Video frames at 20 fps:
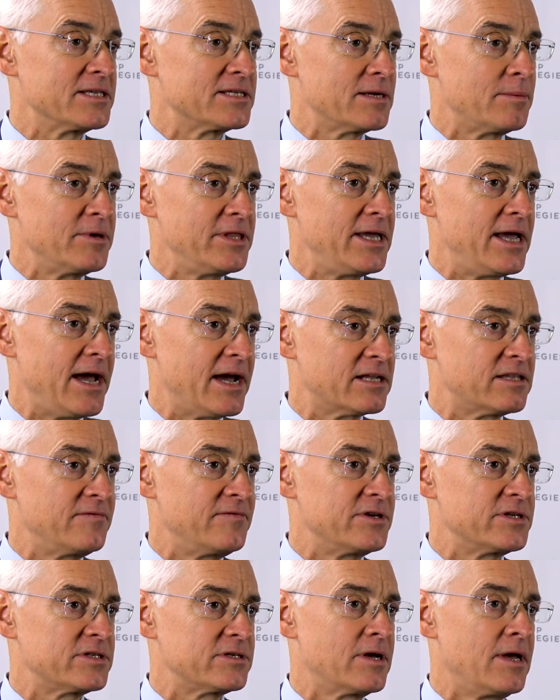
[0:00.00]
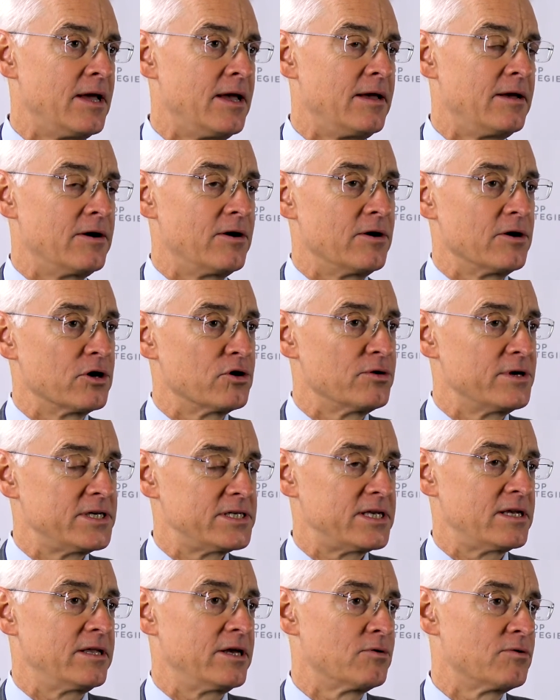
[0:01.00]
Some of the activists are
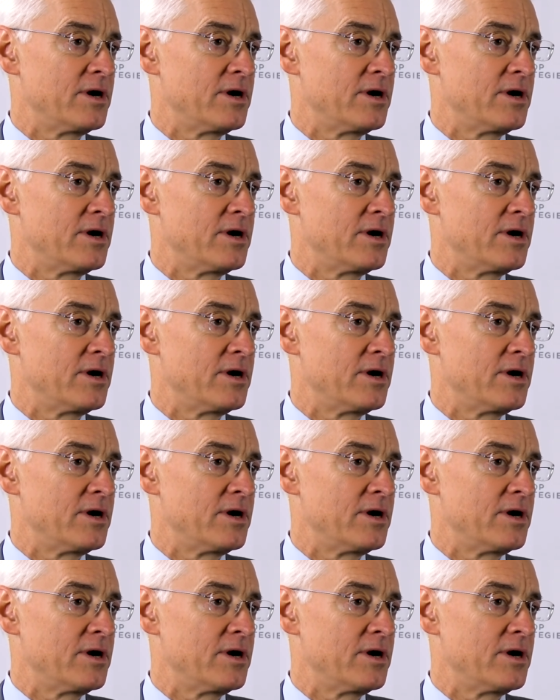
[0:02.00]
increasingly